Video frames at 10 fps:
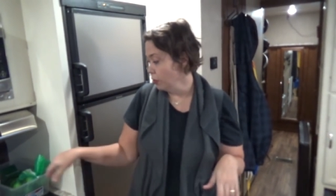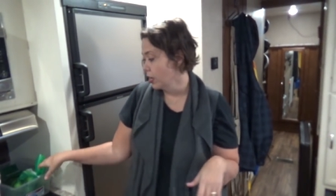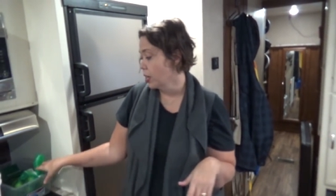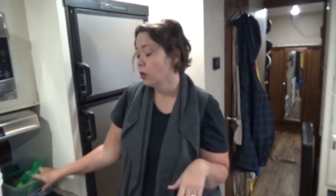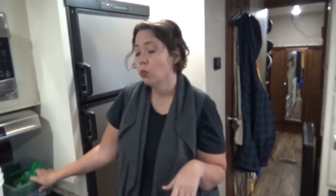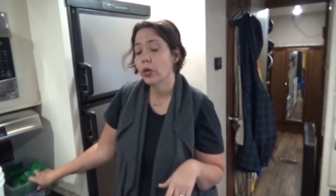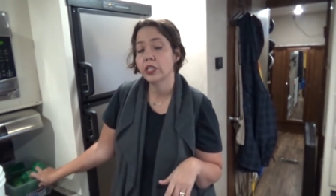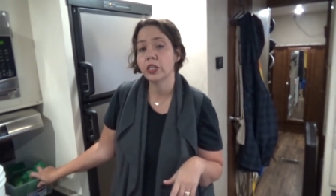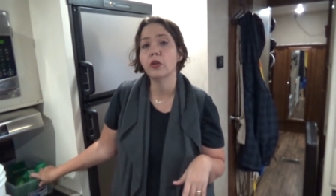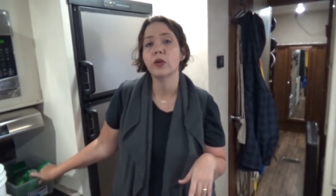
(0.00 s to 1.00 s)
thing we
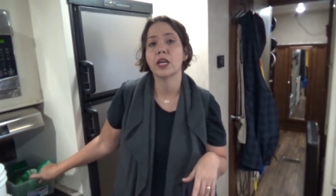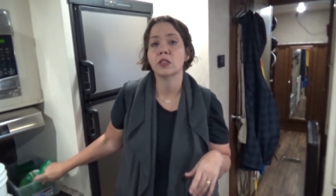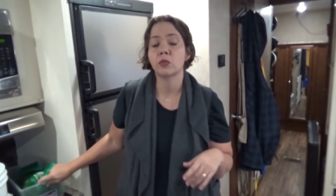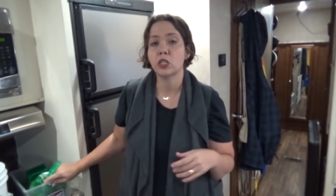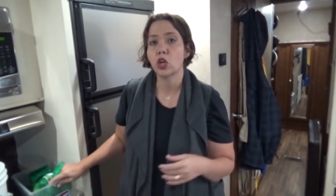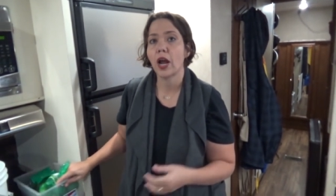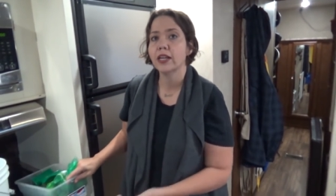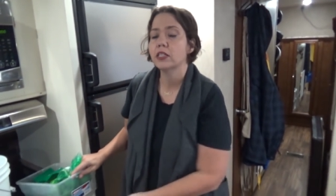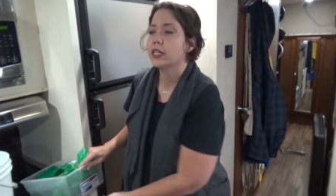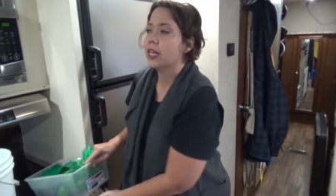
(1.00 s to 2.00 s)
do is we
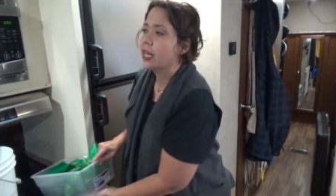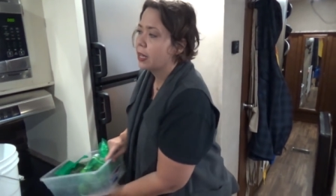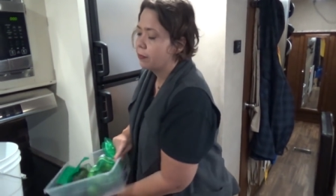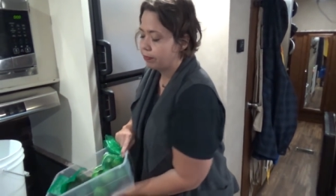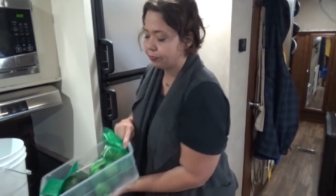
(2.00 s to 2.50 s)
try to keep